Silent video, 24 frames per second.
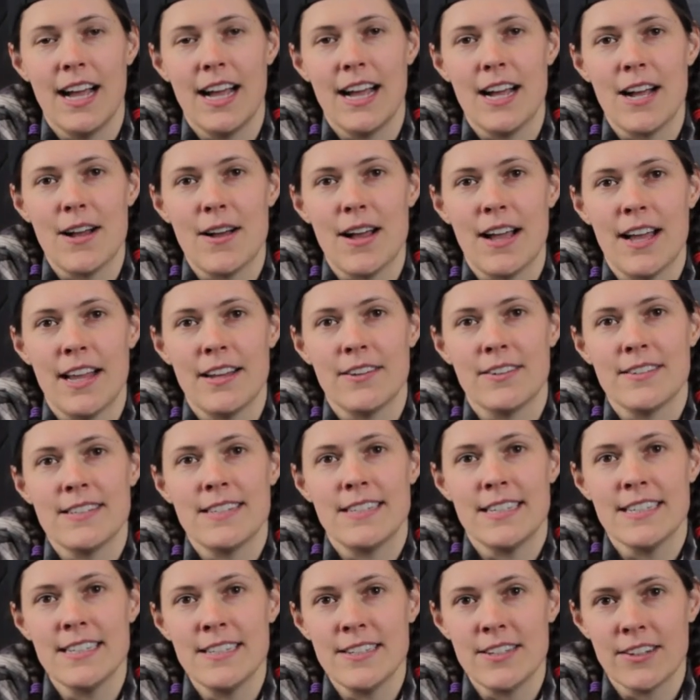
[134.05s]
Uh, and her
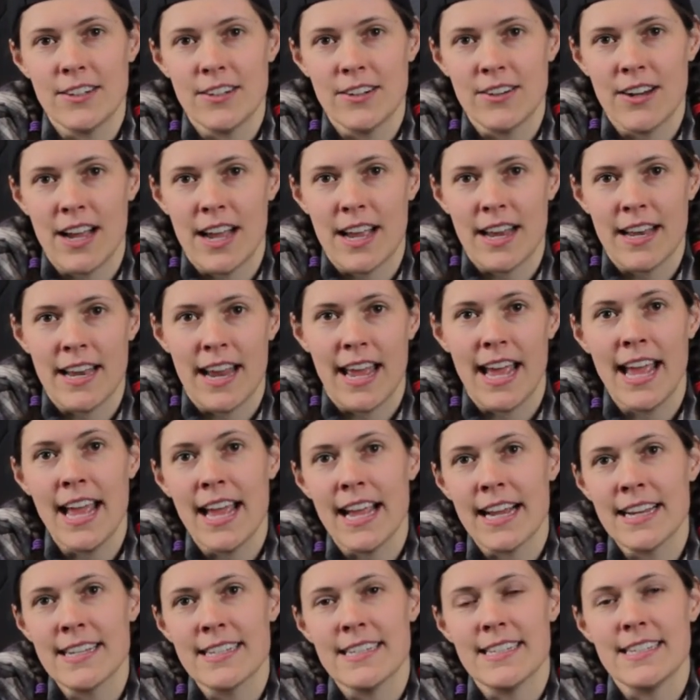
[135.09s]
sister and
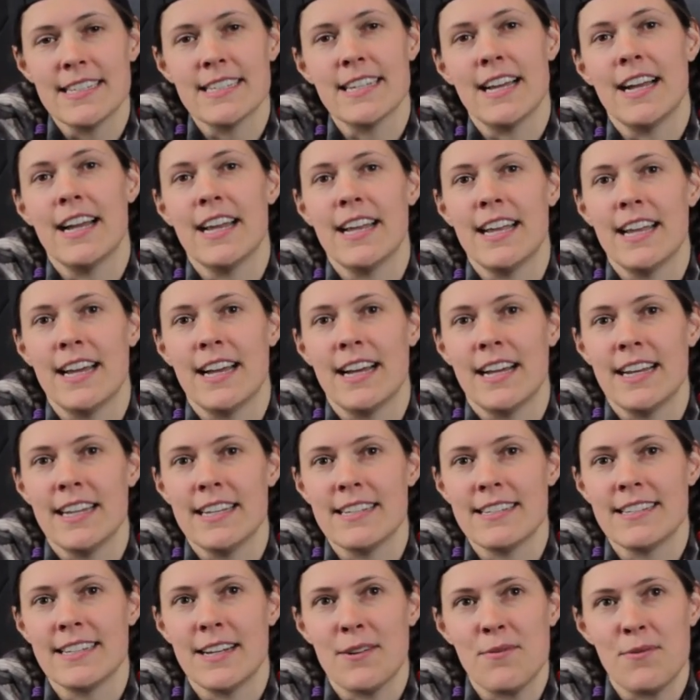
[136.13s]
ex decide that
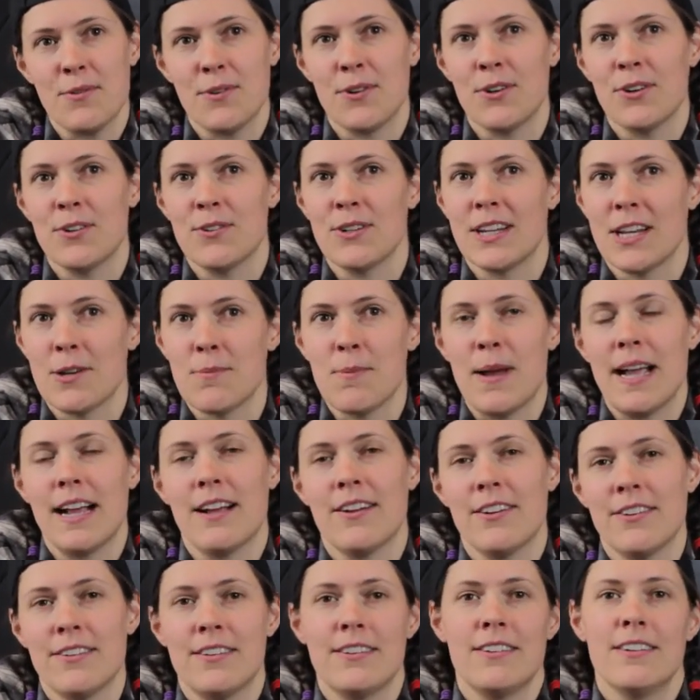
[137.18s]
it's time for her to get
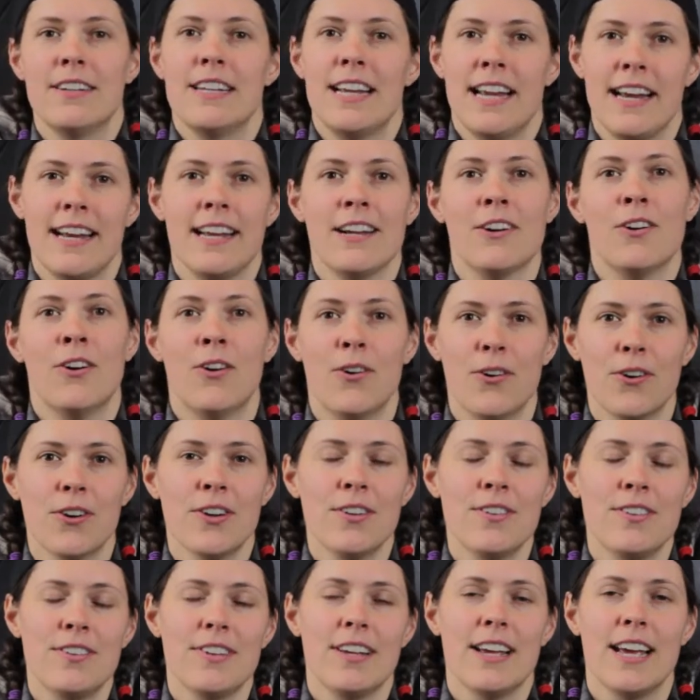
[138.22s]
back on the dating
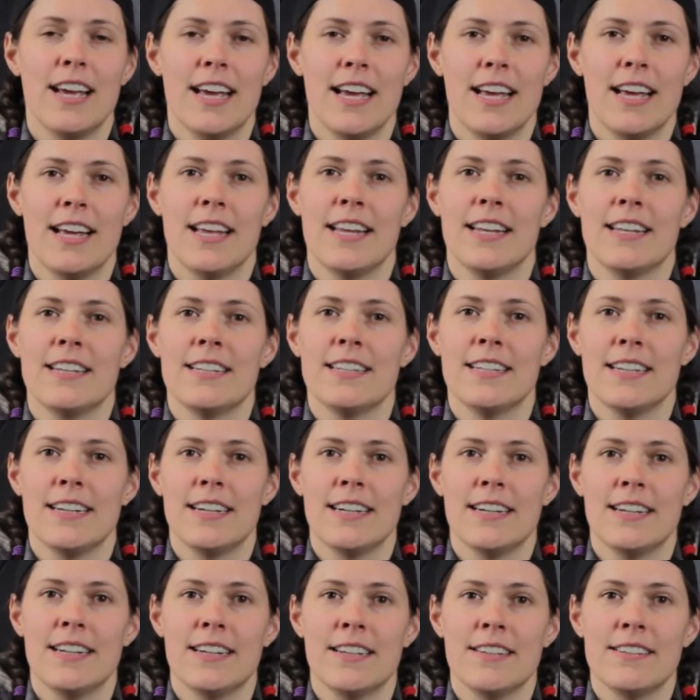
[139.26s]
horse and
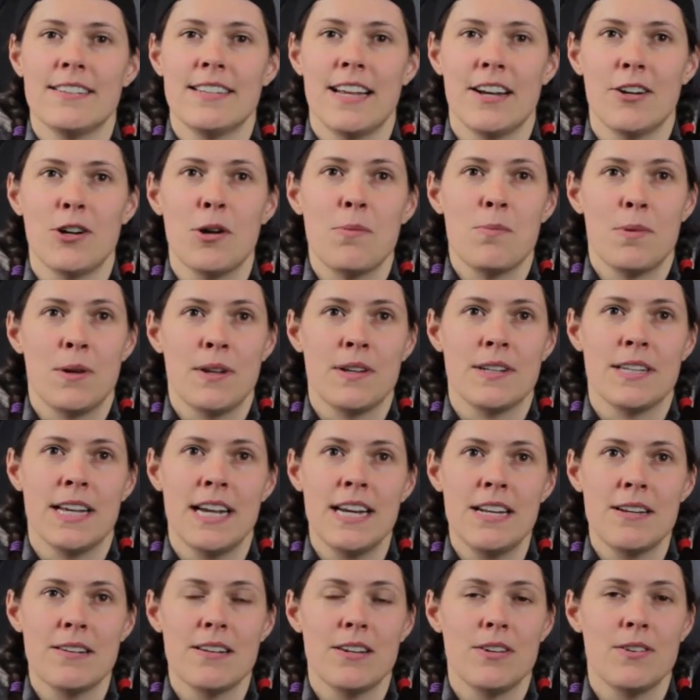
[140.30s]
uh, set her up on
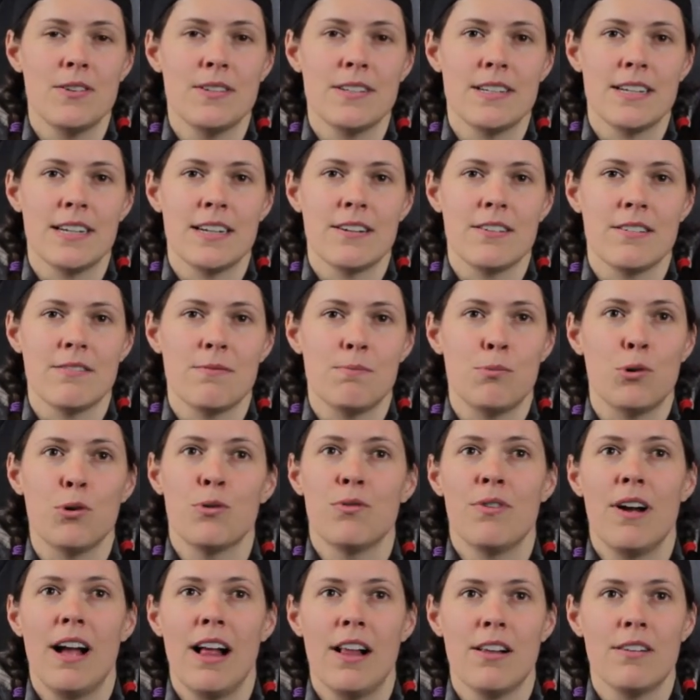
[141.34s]
date using
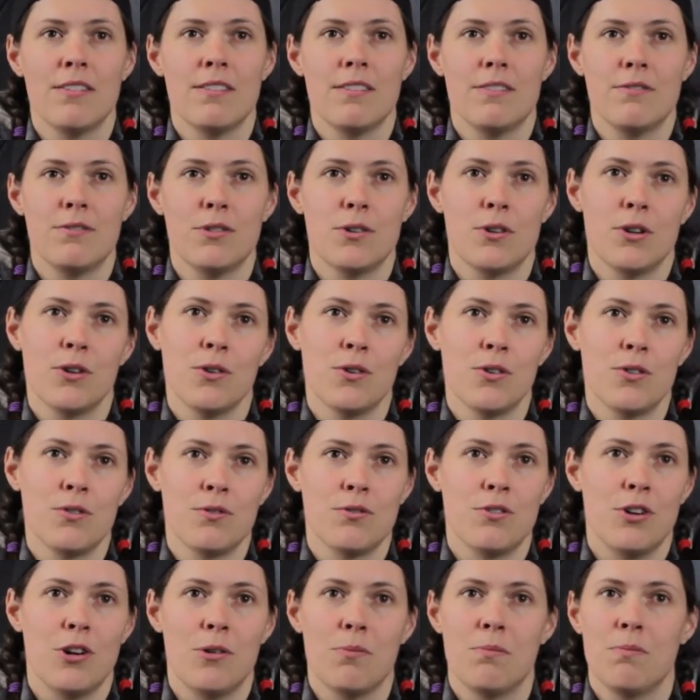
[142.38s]
profile photos
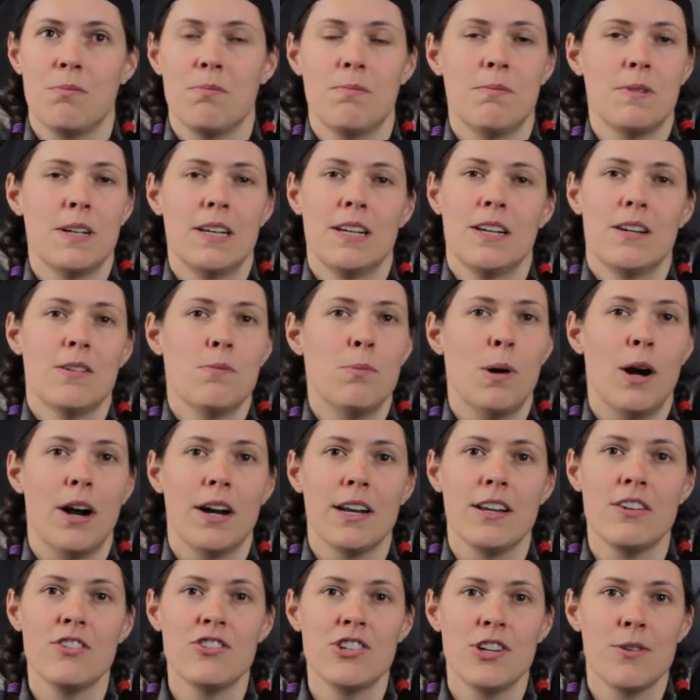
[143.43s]
from
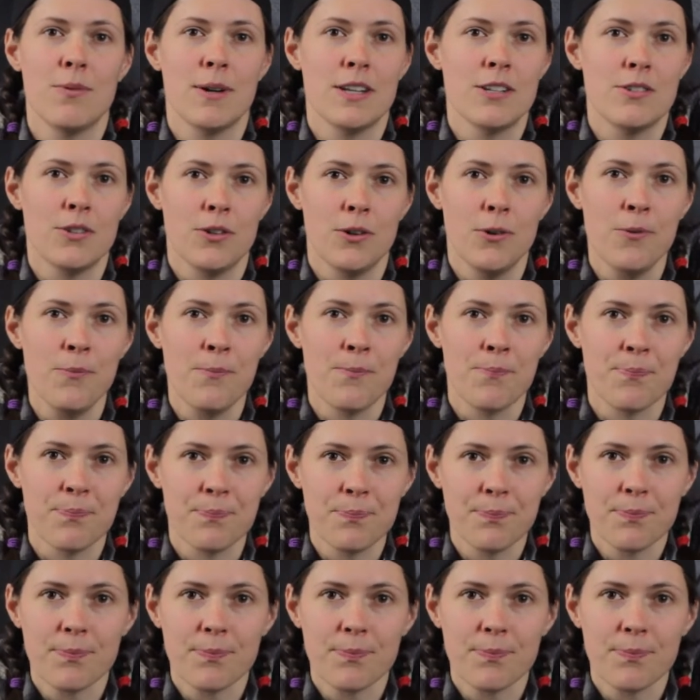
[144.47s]
parties she went to,